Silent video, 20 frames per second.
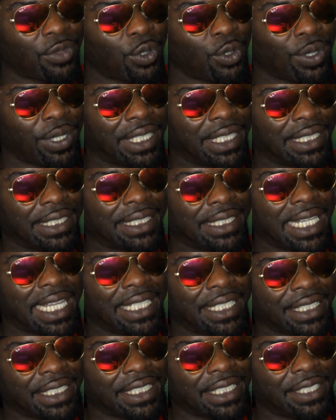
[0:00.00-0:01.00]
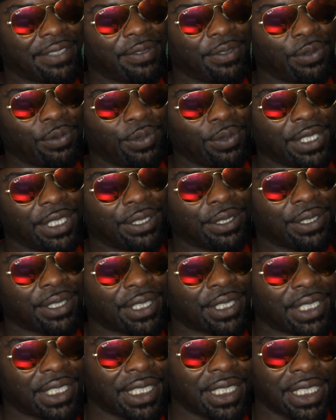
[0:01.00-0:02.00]
organization, if you
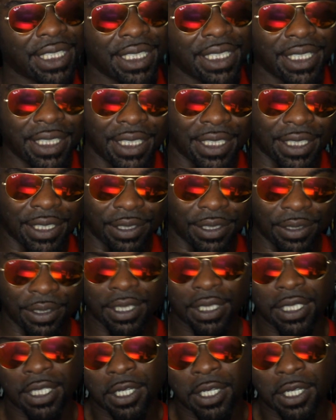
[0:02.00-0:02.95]
will, you know.